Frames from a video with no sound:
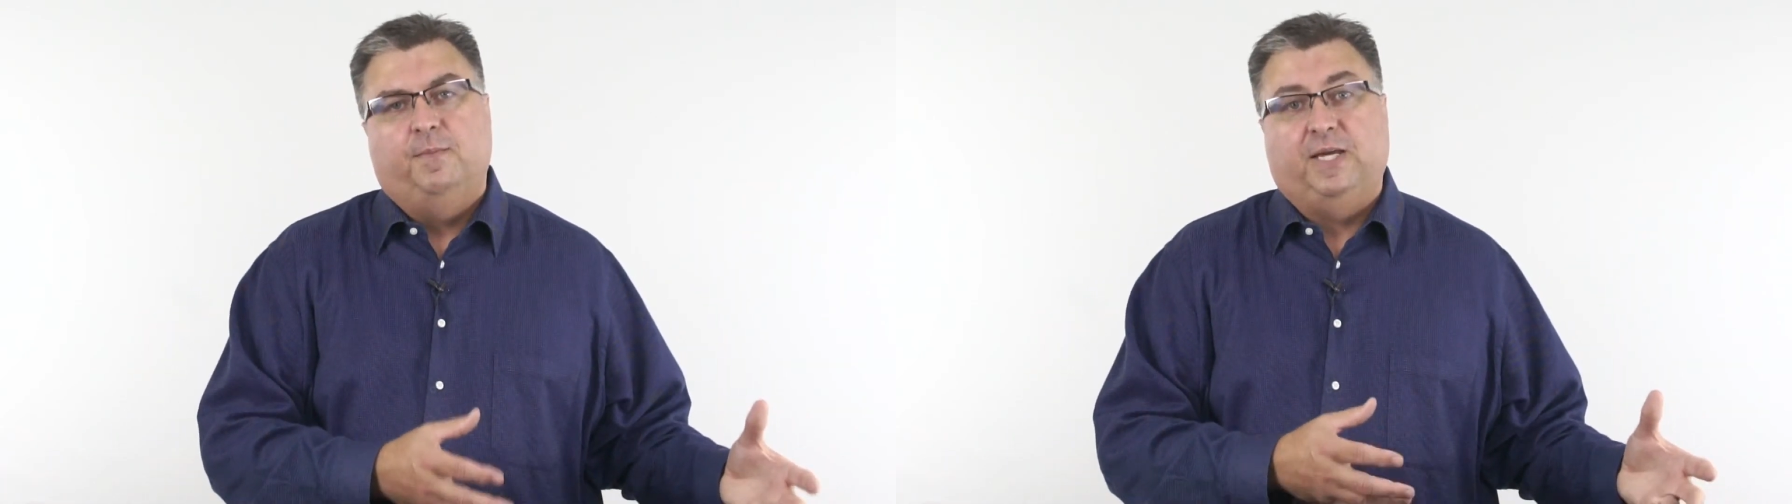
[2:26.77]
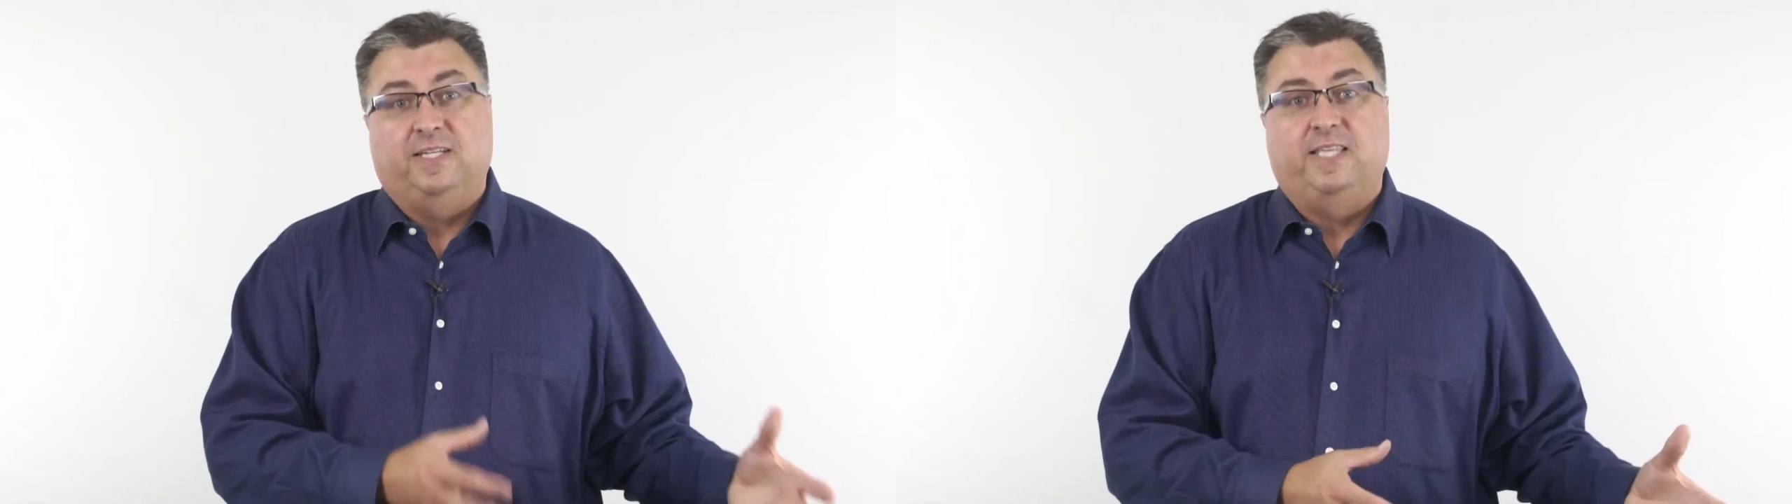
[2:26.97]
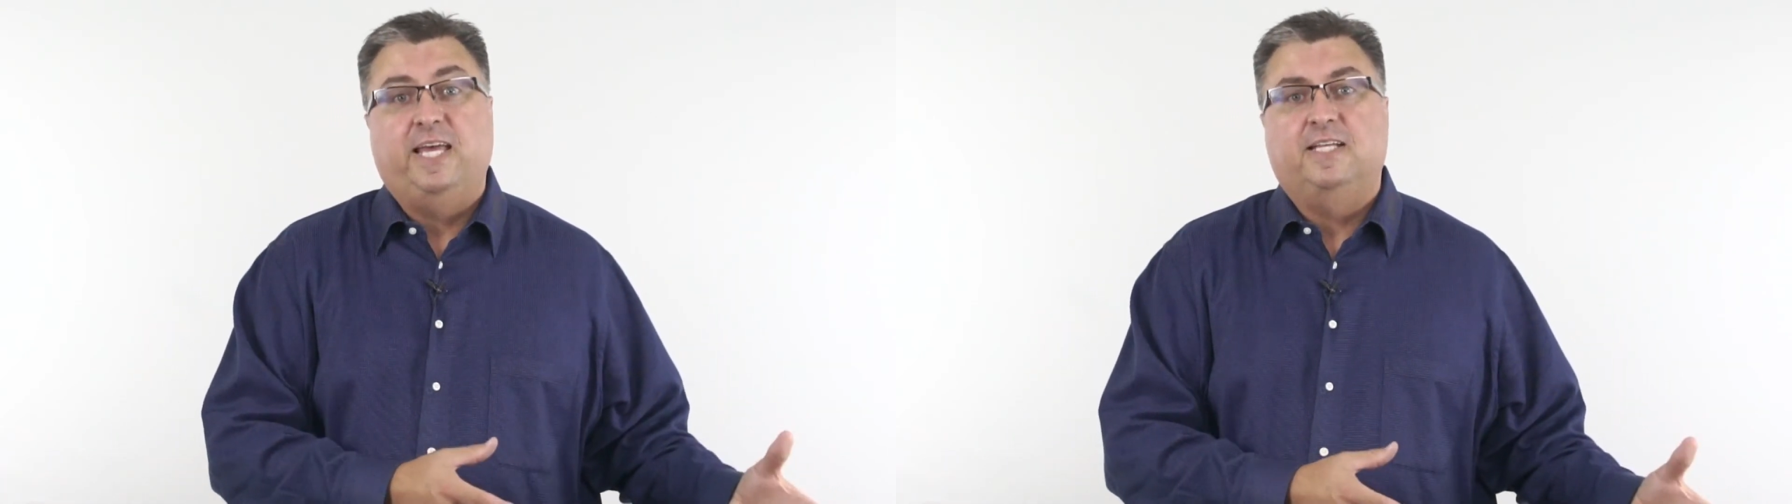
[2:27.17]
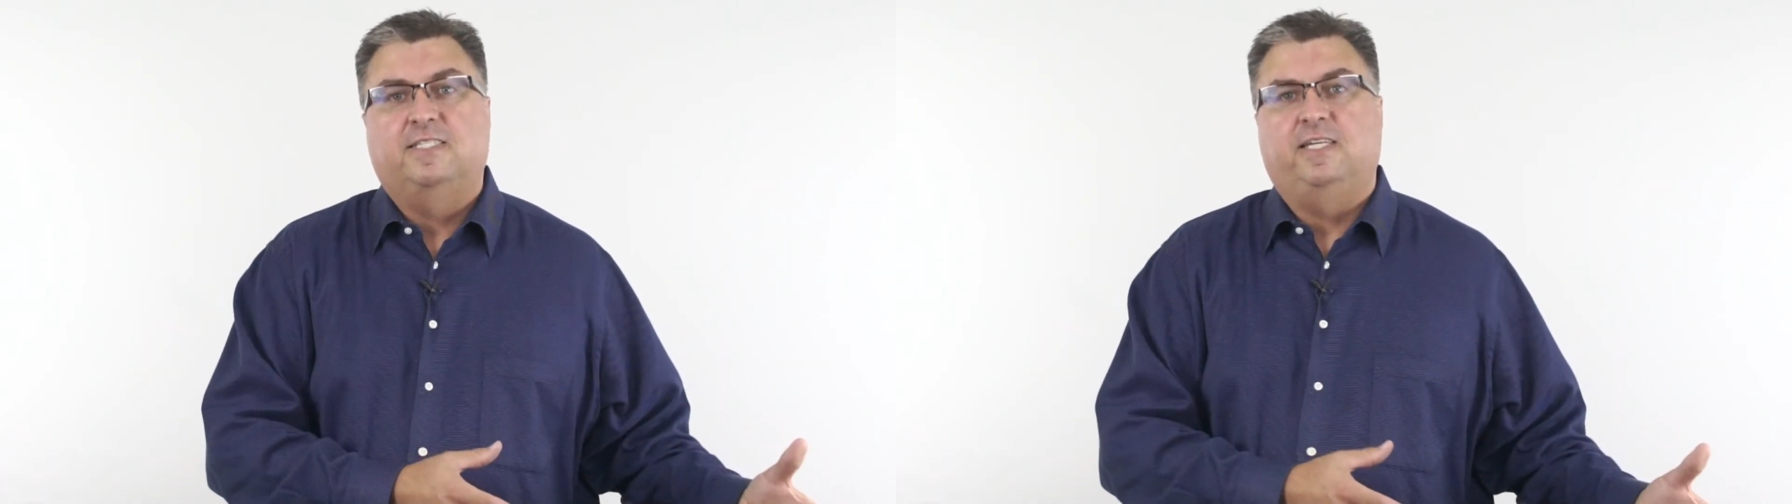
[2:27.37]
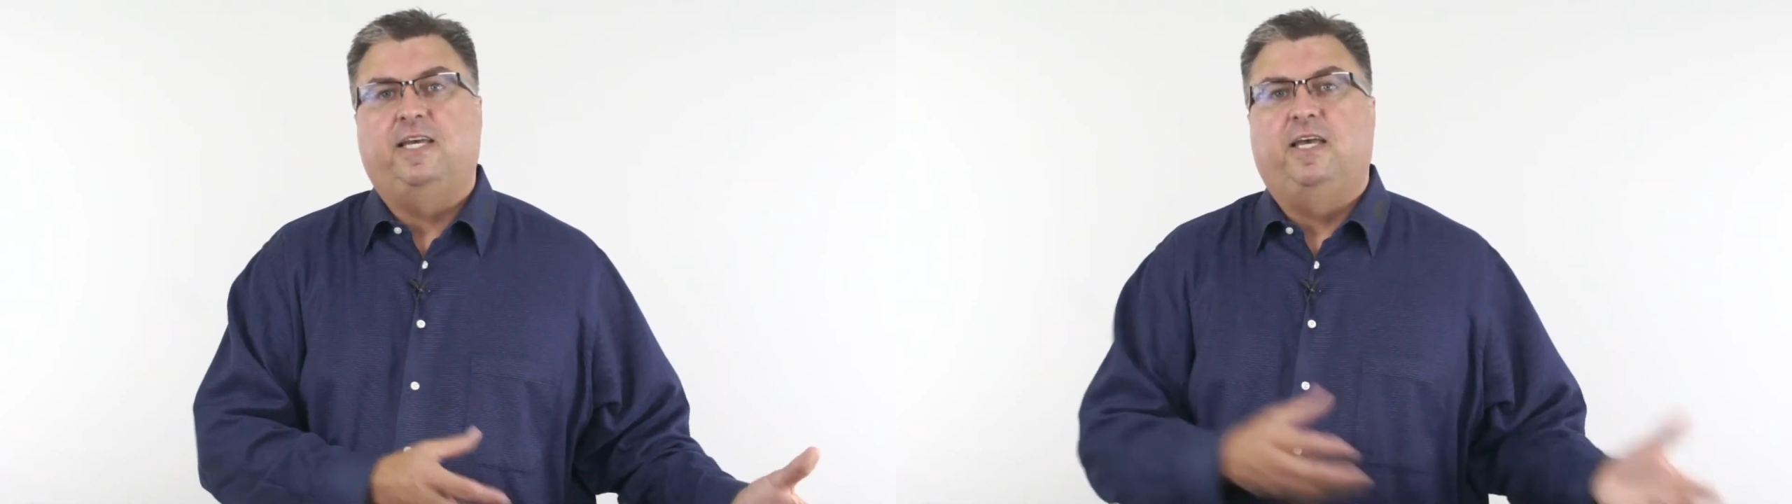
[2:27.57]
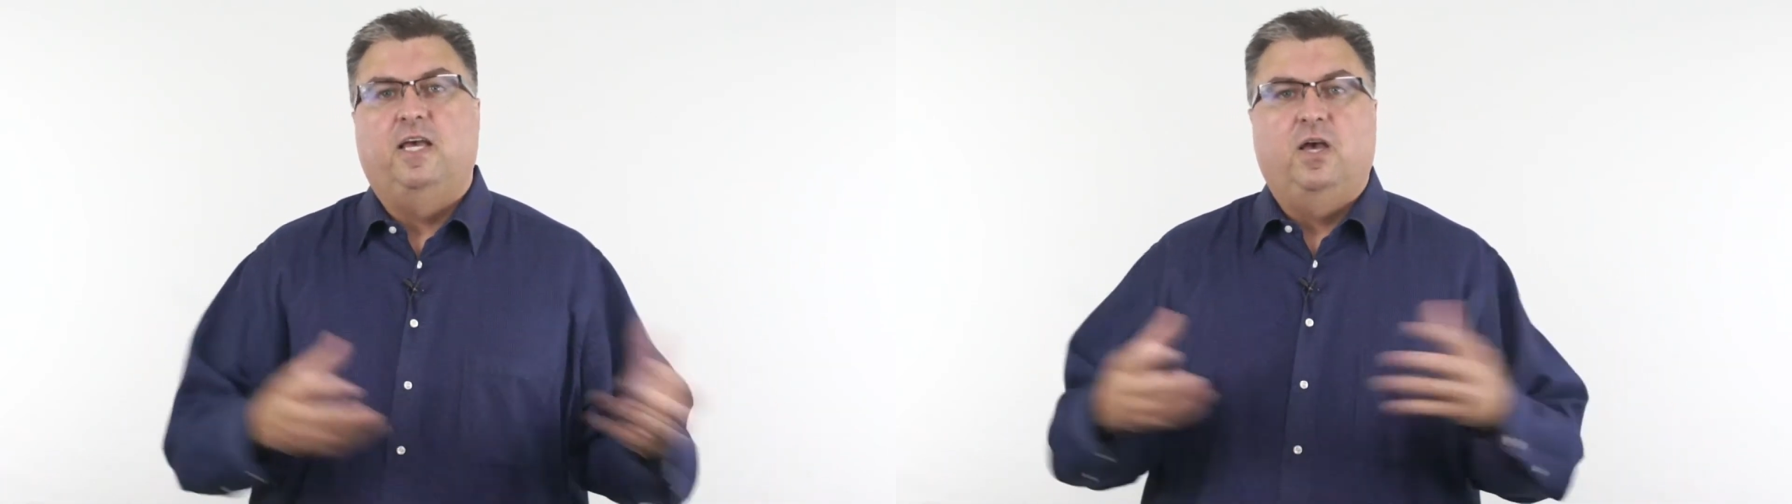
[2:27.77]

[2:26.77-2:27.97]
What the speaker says: because they can see